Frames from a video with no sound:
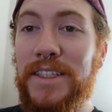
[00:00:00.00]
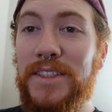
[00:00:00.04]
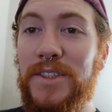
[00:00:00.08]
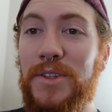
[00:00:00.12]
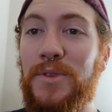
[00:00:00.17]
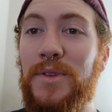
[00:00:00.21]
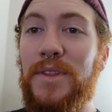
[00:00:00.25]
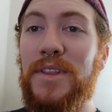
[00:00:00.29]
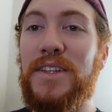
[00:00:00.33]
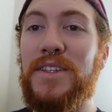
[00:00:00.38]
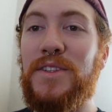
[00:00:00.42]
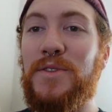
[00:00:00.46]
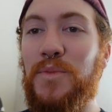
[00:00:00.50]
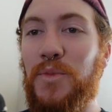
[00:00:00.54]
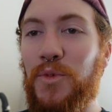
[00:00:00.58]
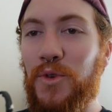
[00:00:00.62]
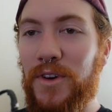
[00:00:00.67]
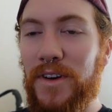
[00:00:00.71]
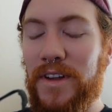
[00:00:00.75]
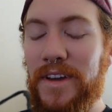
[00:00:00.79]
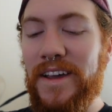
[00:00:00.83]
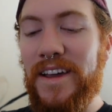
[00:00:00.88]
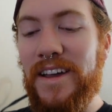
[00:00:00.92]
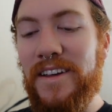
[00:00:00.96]
so this
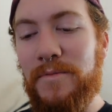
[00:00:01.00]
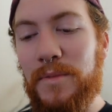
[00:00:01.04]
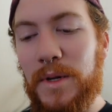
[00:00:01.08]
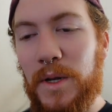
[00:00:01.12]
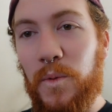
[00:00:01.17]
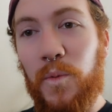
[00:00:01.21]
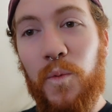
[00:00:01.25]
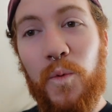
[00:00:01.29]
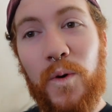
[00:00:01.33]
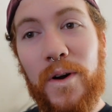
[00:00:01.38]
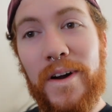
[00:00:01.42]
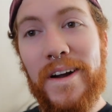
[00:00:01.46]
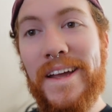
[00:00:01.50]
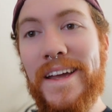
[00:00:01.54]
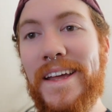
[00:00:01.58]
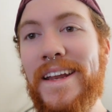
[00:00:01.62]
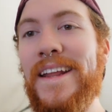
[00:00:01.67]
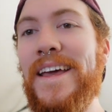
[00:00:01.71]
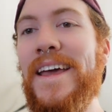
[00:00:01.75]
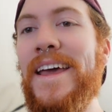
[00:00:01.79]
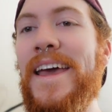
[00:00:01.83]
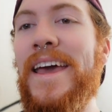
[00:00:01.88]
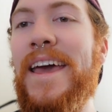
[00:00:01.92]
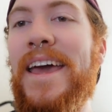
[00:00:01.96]
morning I've been working,
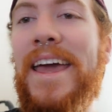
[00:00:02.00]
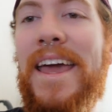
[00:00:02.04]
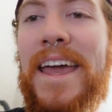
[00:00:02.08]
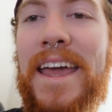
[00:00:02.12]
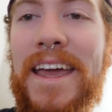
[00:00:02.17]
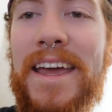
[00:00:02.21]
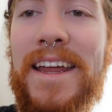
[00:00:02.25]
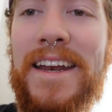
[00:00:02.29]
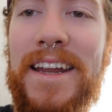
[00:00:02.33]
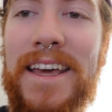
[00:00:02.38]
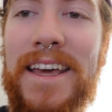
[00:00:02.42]
and